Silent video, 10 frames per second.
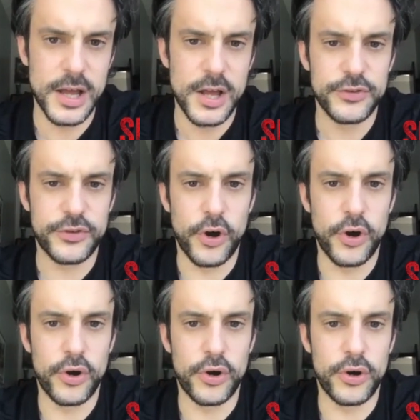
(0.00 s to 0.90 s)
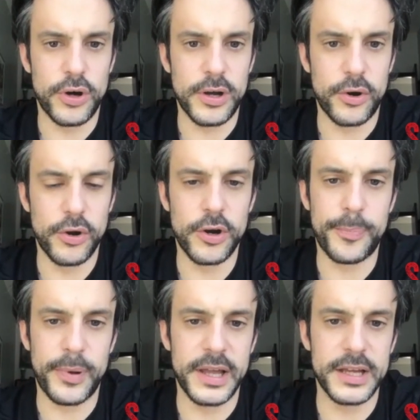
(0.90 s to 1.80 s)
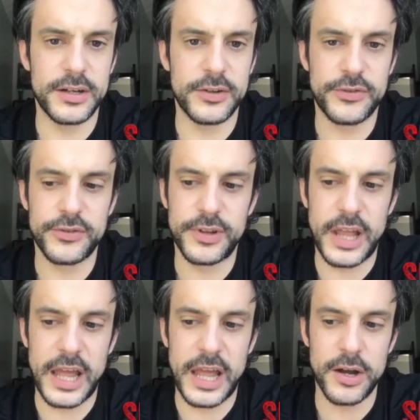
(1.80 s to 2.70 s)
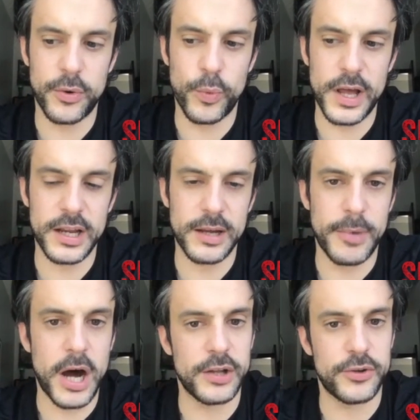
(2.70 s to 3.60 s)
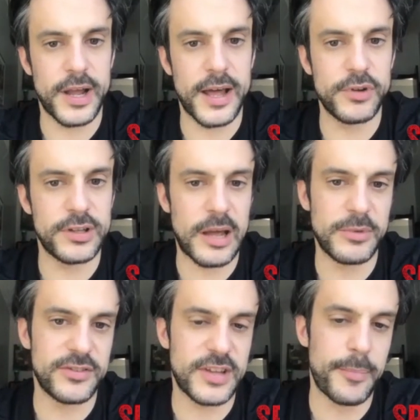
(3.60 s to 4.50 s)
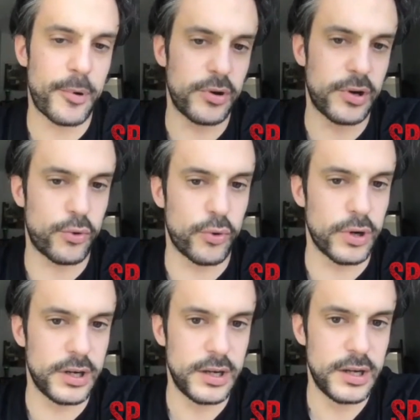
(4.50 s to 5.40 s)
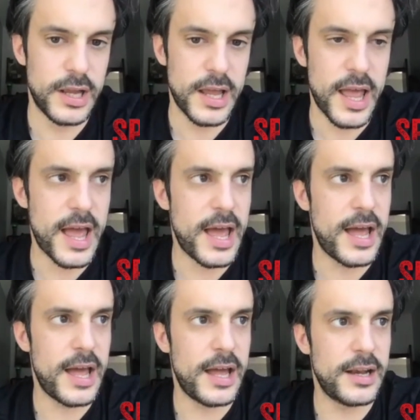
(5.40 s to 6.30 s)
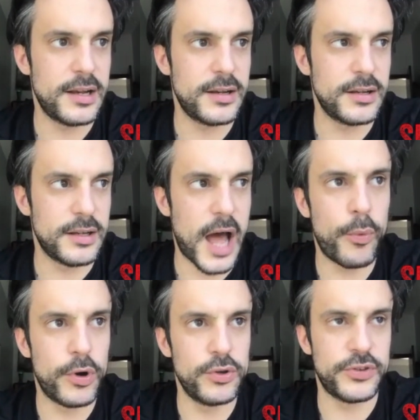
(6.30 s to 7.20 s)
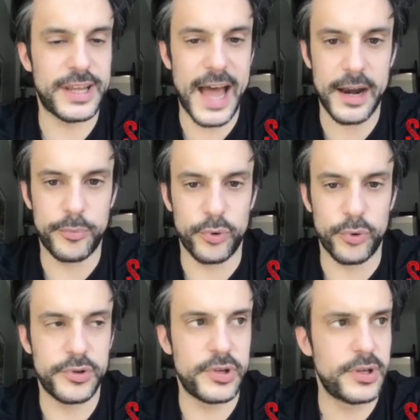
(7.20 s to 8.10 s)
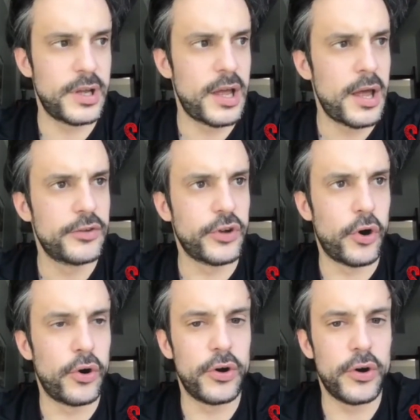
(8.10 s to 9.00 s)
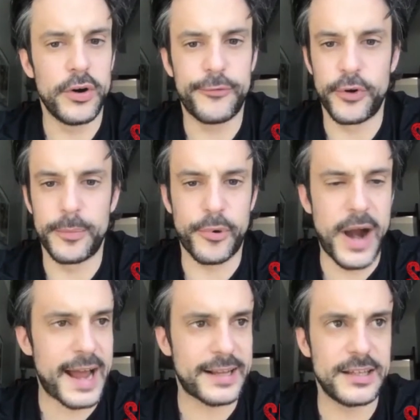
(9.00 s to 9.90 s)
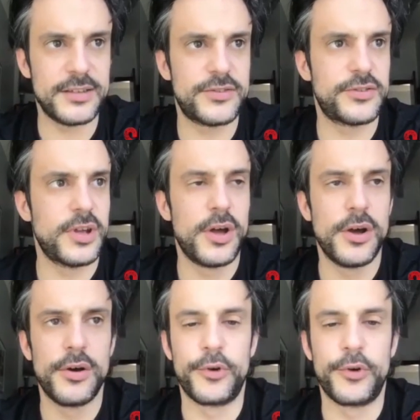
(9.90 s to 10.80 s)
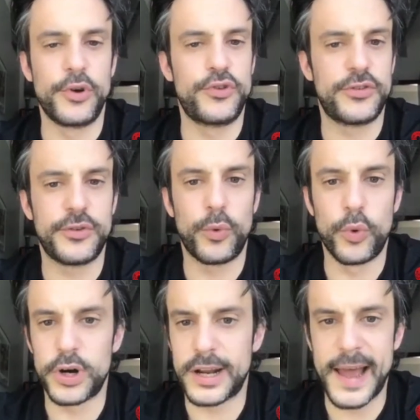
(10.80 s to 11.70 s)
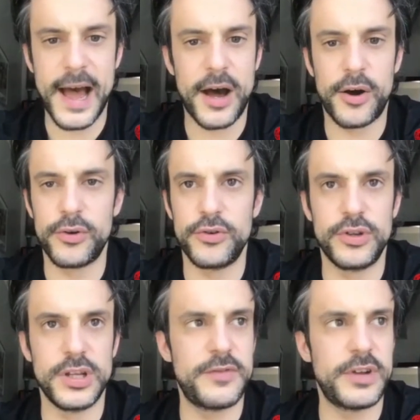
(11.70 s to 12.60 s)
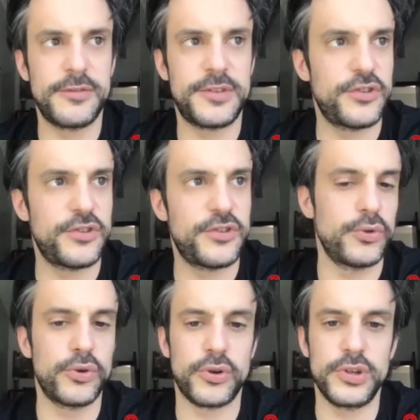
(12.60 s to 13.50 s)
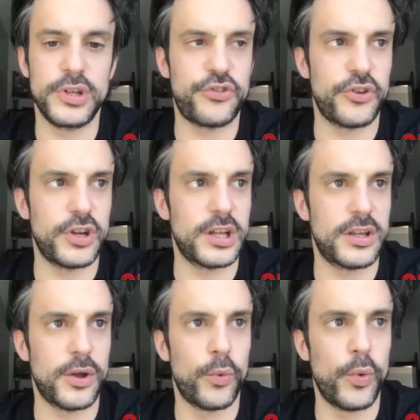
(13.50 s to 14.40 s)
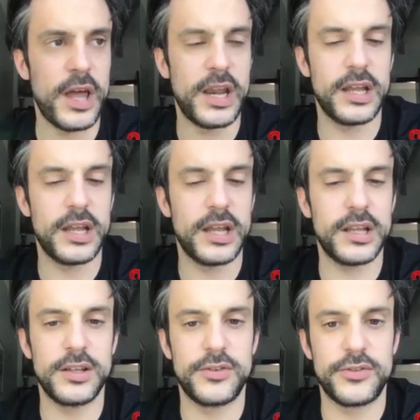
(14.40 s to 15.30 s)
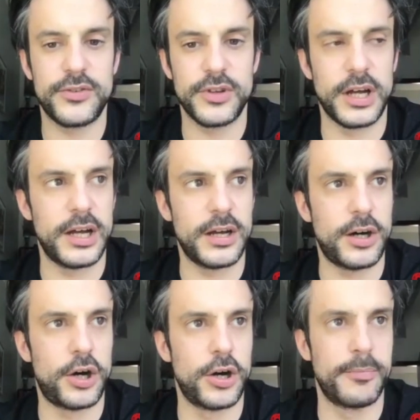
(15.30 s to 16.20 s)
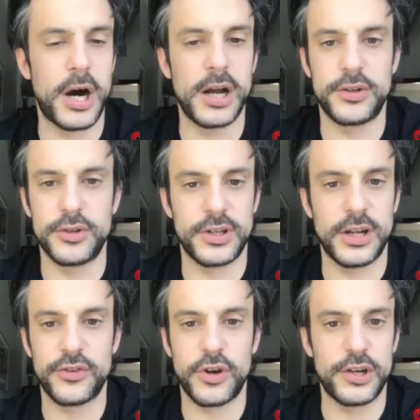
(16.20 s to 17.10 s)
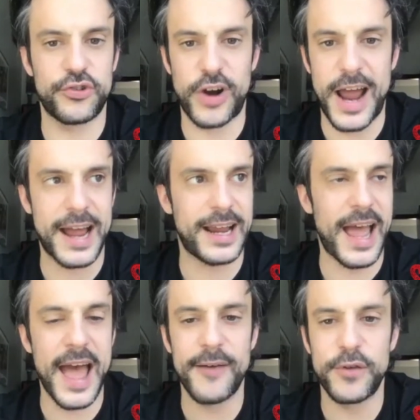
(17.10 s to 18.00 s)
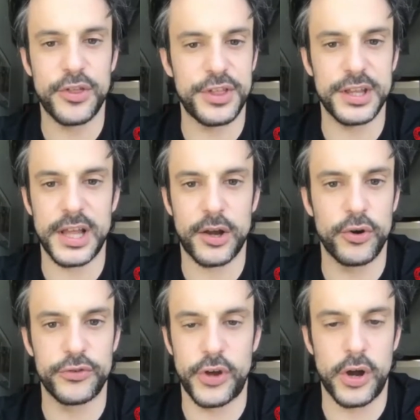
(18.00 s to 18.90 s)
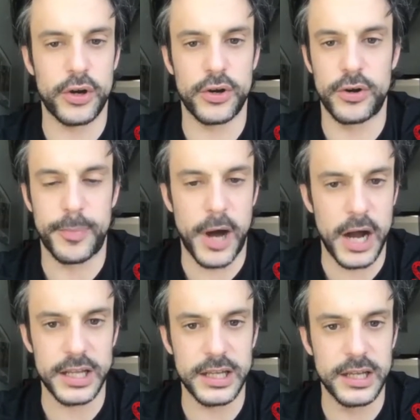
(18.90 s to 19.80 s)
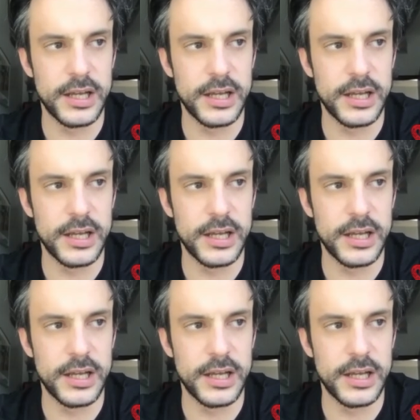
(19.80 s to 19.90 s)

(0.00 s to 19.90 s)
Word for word: So all our players they are wearing a monitor every time they step on the court. And now we're using catapult. So for a practice, for just a workout, even if they just need to do conditioning, they're wearing this uh, heart monitor that is going to track everything that goes on in their body